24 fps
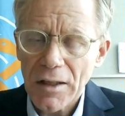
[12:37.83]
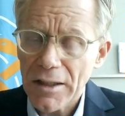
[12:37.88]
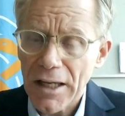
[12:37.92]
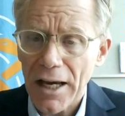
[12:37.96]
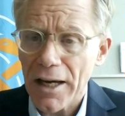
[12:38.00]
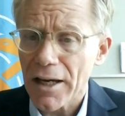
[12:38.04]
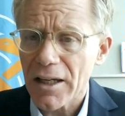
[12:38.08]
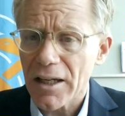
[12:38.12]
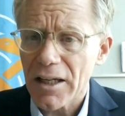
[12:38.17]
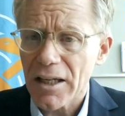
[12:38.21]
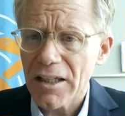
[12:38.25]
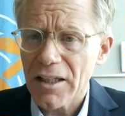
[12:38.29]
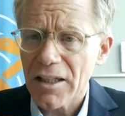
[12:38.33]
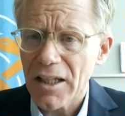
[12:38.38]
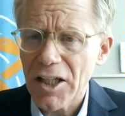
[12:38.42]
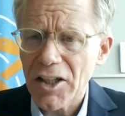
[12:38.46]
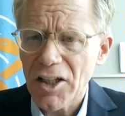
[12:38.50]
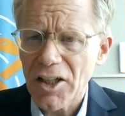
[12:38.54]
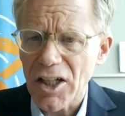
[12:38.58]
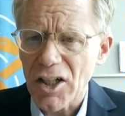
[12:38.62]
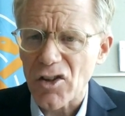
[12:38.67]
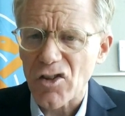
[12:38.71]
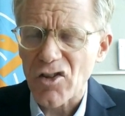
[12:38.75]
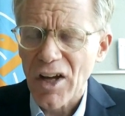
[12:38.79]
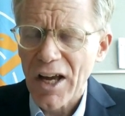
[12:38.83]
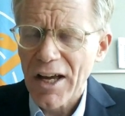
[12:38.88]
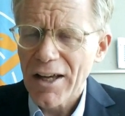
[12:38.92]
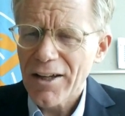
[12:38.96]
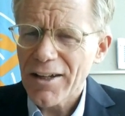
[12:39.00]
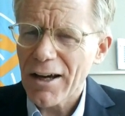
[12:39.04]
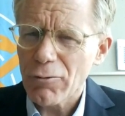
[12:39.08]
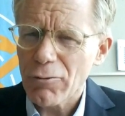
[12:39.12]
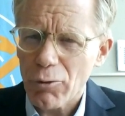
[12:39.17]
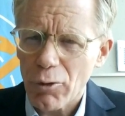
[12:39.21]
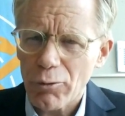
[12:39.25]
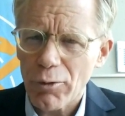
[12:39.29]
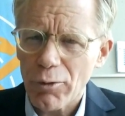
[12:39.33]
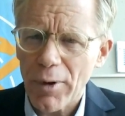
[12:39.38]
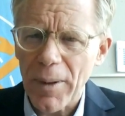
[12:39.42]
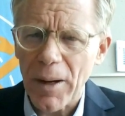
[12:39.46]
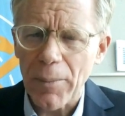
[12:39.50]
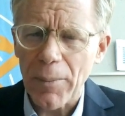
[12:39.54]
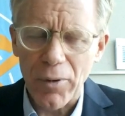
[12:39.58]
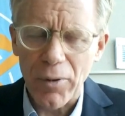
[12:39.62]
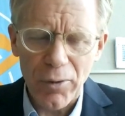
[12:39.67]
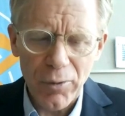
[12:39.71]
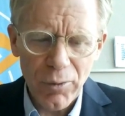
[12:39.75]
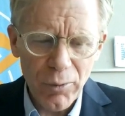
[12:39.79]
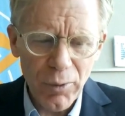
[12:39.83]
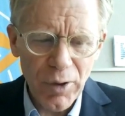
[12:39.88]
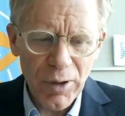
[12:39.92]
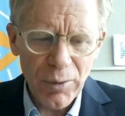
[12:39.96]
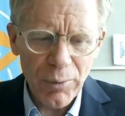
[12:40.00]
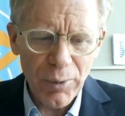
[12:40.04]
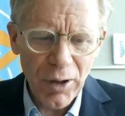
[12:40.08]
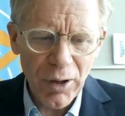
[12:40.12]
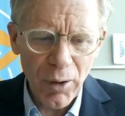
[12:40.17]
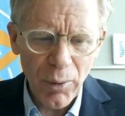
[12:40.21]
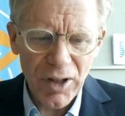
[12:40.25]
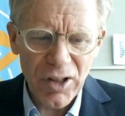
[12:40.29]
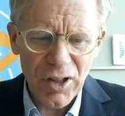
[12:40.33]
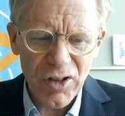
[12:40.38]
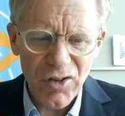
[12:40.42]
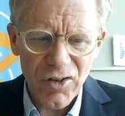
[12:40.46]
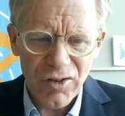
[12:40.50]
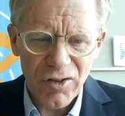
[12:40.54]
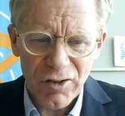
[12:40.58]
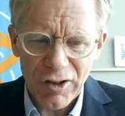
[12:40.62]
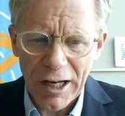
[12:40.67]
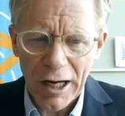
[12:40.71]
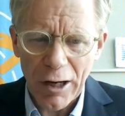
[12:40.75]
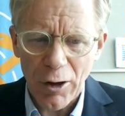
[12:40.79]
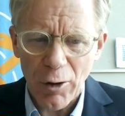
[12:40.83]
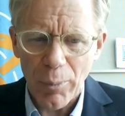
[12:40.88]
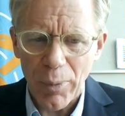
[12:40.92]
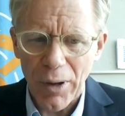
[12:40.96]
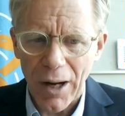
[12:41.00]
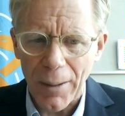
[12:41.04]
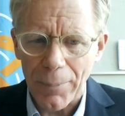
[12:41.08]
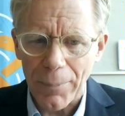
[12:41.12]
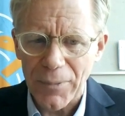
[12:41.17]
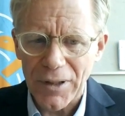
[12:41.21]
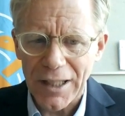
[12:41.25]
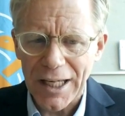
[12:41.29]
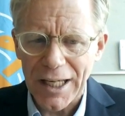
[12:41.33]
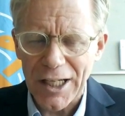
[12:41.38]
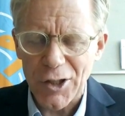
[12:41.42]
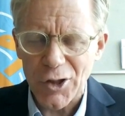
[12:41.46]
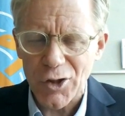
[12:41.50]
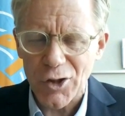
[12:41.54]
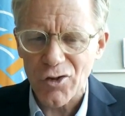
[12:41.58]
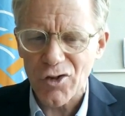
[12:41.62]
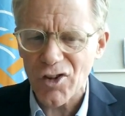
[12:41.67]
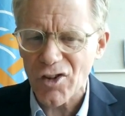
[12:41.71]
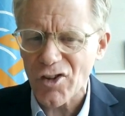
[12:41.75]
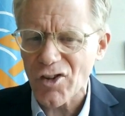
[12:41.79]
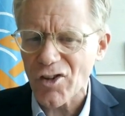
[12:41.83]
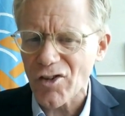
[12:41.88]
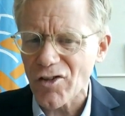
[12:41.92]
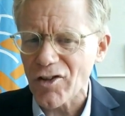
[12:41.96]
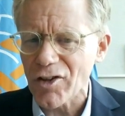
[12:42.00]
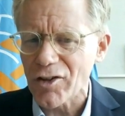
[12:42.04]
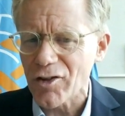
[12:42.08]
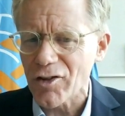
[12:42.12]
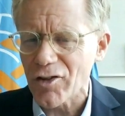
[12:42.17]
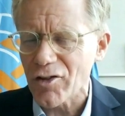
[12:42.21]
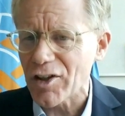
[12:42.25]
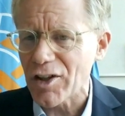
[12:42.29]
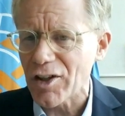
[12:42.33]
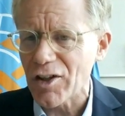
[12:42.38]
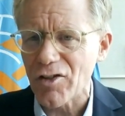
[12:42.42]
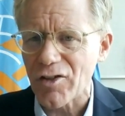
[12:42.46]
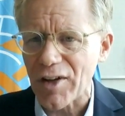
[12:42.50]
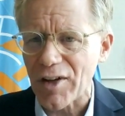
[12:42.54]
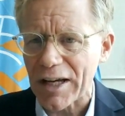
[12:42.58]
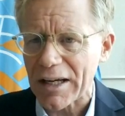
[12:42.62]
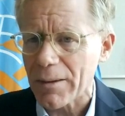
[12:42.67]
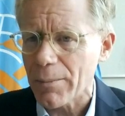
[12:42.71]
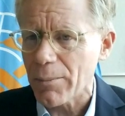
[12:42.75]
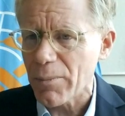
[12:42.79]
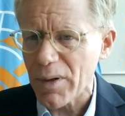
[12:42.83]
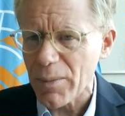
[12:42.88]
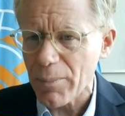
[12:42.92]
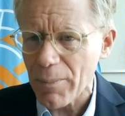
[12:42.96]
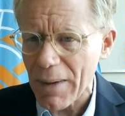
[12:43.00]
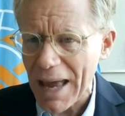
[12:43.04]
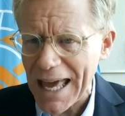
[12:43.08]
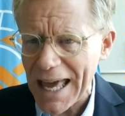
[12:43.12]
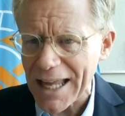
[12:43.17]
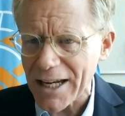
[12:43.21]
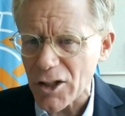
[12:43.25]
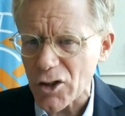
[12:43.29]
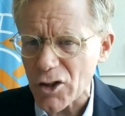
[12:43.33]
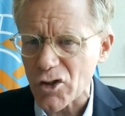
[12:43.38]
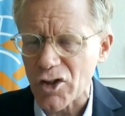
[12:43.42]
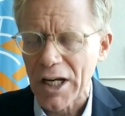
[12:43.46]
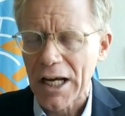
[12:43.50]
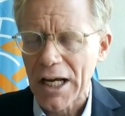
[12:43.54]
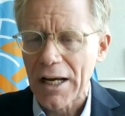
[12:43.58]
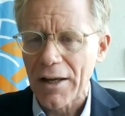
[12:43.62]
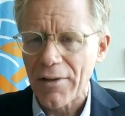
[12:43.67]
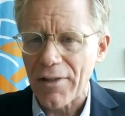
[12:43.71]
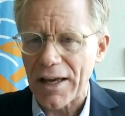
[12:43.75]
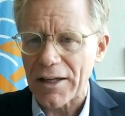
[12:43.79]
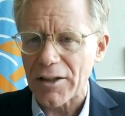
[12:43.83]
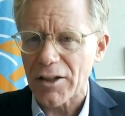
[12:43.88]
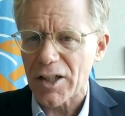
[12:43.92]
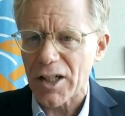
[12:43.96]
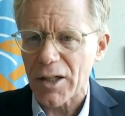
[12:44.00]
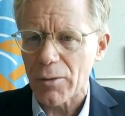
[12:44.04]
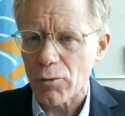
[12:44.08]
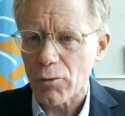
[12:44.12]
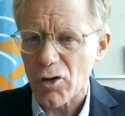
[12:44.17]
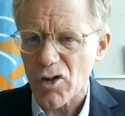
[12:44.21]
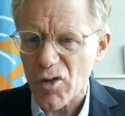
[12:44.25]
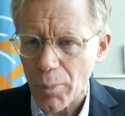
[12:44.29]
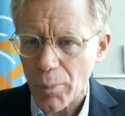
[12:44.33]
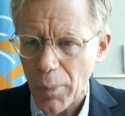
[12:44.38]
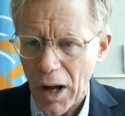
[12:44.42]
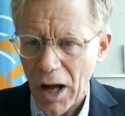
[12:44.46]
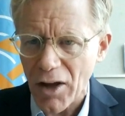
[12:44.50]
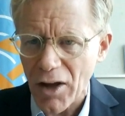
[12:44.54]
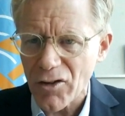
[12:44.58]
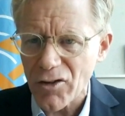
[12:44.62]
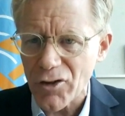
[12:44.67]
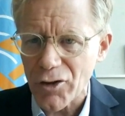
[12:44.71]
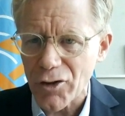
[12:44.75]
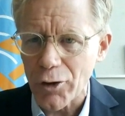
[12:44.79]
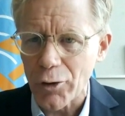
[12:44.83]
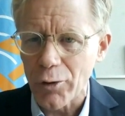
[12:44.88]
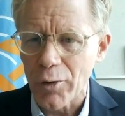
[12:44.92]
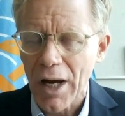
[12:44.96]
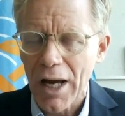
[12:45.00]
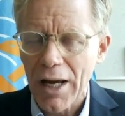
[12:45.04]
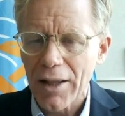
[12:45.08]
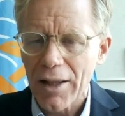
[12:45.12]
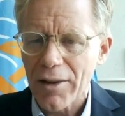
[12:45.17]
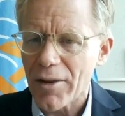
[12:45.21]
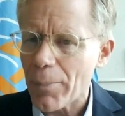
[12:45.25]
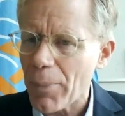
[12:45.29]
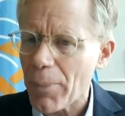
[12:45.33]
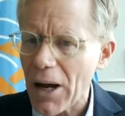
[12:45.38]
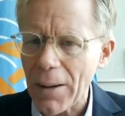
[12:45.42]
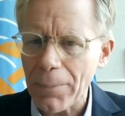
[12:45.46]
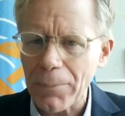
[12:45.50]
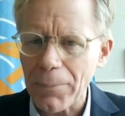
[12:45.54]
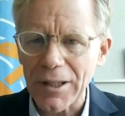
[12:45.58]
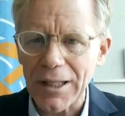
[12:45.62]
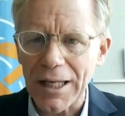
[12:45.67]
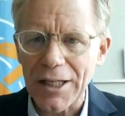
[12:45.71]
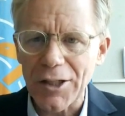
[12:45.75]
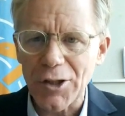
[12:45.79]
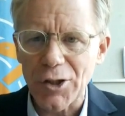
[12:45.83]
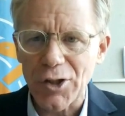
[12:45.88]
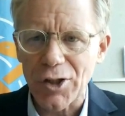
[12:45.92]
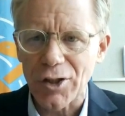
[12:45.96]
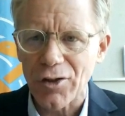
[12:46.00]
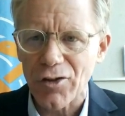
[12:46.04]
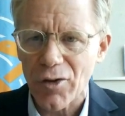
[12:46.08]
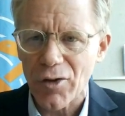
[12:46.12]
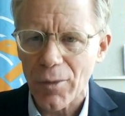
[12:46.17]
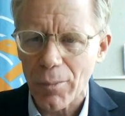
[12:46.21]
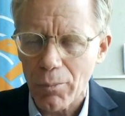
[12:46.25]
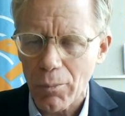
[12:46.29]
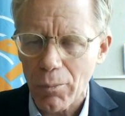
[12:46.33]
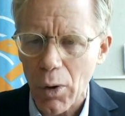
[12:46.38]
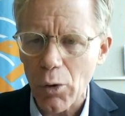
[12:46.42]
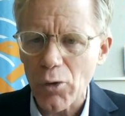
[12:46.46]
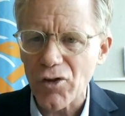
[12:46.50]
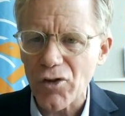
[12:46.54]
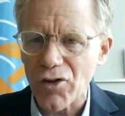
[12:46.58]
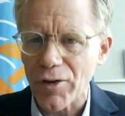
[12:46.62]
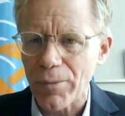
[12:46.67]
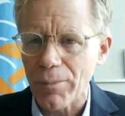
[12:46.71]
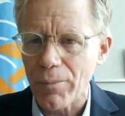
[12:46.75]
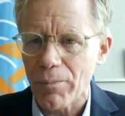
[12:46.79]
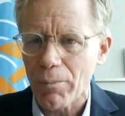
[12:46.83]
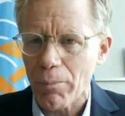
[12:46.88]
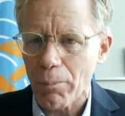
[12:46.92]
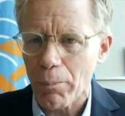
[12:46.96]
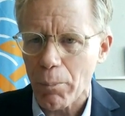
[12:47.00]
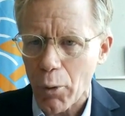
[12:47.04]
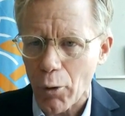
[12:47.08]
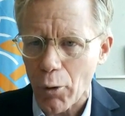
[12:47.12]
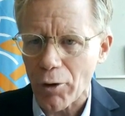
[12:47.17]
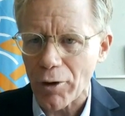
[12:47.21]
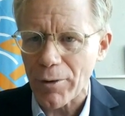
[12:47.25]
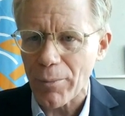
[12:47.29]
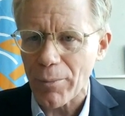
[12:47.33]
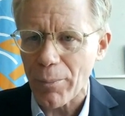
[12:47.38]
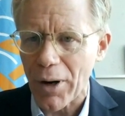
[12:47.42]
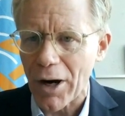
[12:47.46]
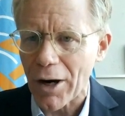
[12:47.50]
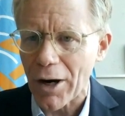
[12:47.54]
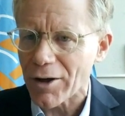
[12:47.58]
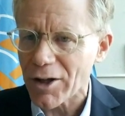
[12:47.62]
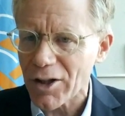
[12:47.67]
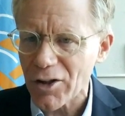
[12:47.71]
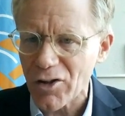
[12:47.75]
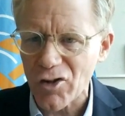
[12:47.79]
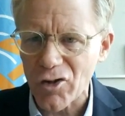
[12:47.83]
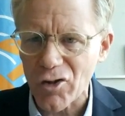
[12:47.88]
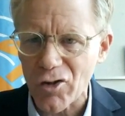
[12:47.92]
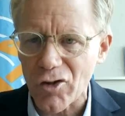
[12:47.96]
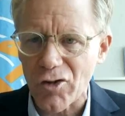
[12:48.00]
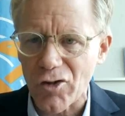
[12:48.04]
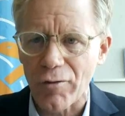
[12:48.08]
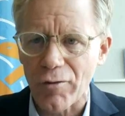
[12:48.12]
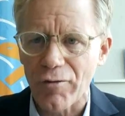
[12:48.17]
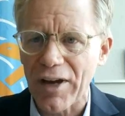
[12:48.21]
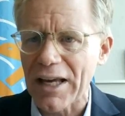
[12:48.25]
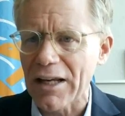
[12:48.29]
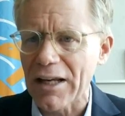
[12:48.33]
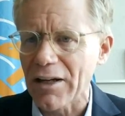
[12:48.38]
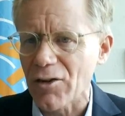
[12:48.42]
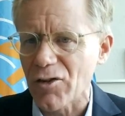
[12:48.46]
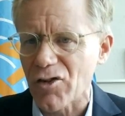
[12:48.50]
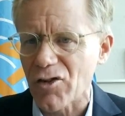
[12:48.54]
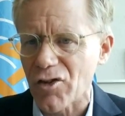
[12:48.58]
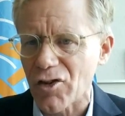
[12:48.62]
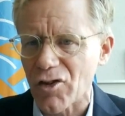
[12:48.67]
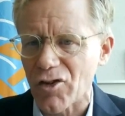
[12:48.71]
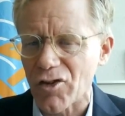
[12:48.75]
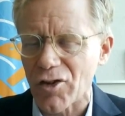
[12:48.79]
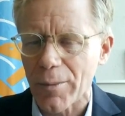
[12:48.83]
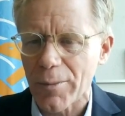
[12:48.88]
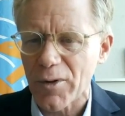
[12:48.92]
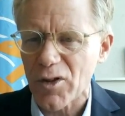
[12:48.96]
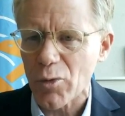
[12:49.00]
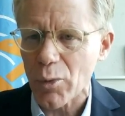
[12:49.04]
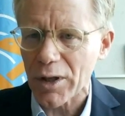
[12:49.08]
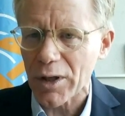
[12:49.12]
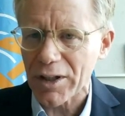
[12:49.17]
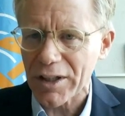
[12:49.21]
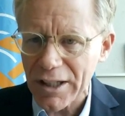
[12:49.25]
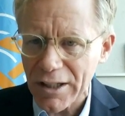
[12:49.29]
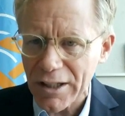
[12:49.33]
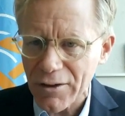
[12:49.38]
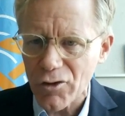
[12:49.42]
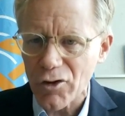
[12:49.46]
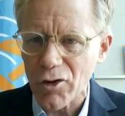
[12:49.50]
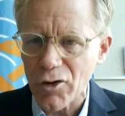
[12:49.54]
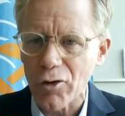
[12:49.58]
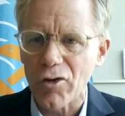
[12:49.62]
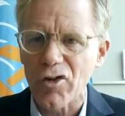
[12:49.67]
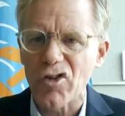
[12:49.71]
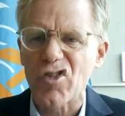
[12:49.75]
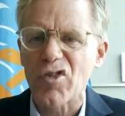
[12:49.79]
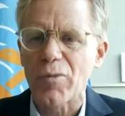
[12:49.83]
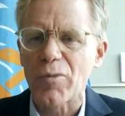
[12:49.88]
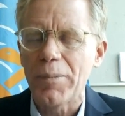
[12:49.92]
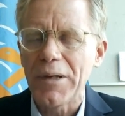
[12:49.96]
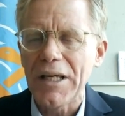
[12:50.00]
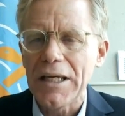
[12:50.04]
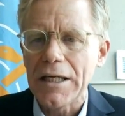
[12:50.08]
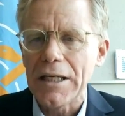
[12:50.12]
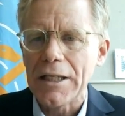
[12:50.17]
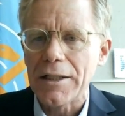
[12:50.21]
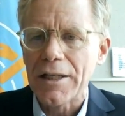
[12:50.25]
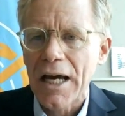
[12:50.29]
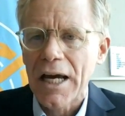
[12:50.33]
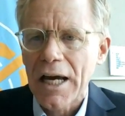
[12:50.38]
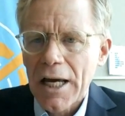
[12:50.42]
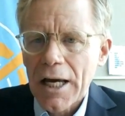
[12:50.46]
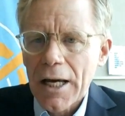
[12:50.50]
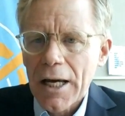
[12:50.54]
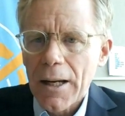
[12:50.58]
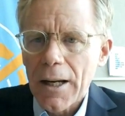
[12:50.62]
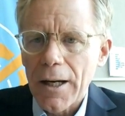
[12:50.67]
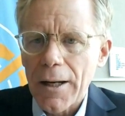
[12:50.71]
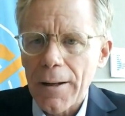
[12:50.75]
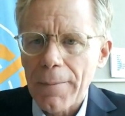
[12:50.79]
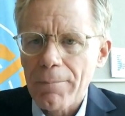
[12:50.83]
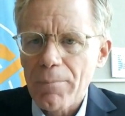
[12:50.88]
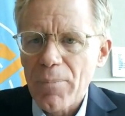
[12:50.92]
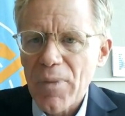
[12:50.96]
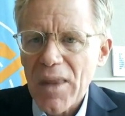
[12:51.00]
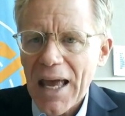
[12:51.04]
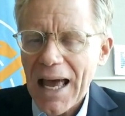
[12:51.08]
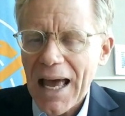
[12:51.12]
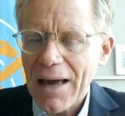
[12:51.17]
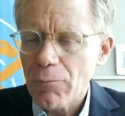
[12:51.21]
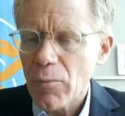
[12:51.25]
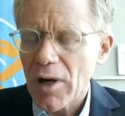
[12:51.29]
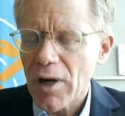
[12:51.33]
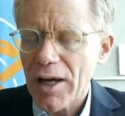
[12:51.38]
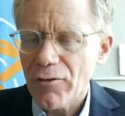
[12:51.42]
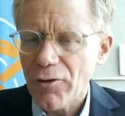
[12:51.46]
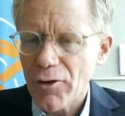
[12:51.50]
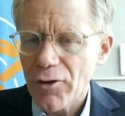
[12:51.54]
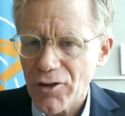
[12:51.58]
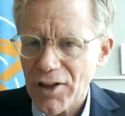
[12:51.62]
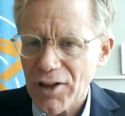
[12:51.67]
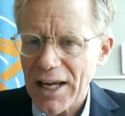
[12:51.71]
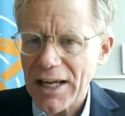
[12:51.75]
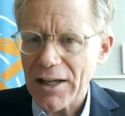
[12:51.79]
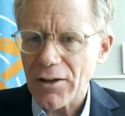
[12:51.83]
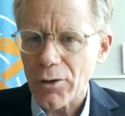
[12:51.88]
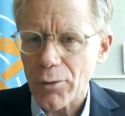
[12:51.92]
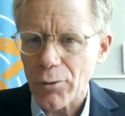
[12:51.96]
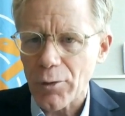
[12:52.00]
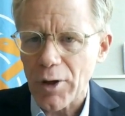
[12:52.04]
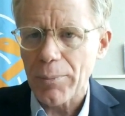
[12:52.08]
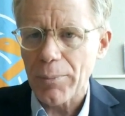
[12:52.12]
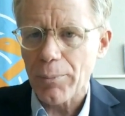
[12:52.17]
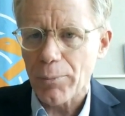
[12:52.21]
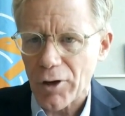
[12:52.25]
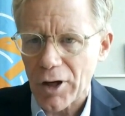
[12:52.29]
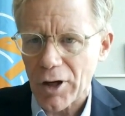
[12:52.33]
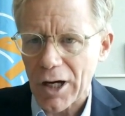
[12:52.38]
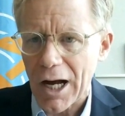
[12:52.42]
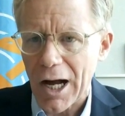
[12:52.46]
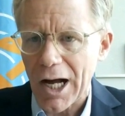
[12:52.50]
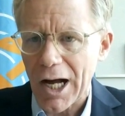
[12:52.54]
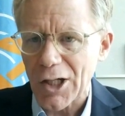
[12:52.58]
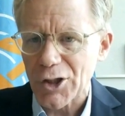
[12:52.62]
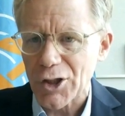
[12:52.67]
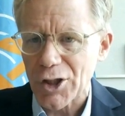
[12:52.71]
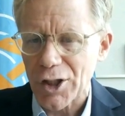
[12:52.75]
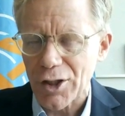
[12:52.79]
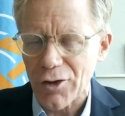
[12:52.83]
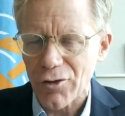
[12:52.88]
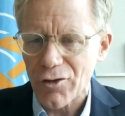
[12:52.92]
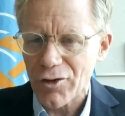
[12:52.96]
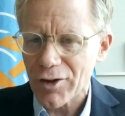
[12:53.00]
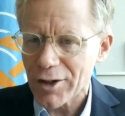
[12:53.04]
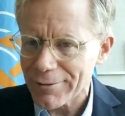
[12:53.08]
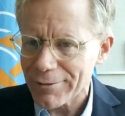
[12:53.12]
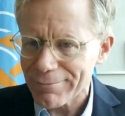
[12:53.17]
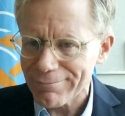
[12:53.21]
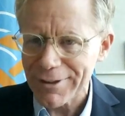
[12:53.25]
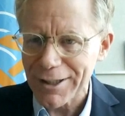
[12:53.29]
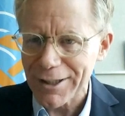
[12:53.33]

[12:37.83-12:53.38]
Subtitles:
Yeah, it is. Now, remember, we don't want to scare populations. This is a disease that can be managed, that you can respond to. The population is the most important part. It's the surveillance system. It's what gives you the speed. And if you take the right precautions,